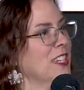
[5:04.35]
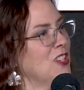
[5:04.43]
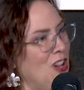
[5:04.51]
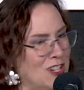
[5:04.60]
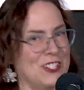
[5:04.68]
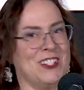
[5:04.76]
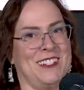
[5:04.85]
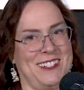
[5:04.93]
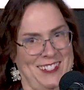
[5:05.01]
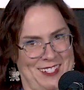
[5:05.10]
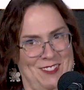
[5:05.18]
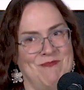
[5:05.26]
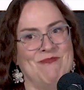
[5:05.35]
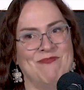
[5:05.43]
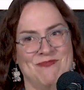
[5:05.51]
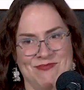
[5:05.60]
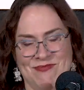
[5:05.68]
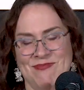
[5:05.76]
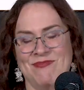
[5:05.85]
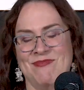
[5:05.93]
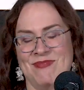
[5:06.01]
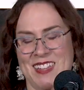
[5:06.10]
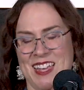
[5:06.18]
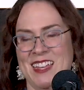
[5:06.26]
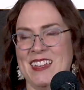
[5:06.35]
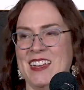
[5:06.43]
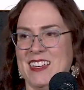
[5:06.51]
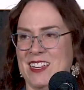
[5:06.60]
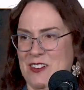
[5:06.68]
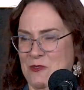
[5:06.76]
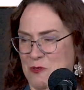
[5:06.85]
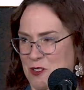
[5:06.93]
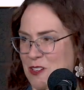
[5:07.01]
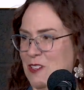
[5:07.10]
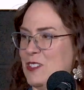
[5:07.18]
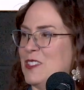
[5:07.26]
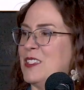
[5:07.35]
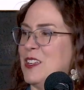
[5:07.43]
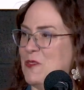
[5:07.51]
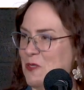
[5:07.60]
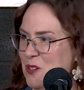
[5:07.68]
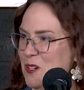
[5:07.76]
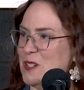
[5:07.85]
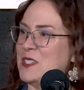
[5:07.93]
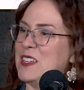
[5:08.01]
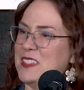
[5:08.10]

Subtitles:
nauseous. And it got worse and worse, and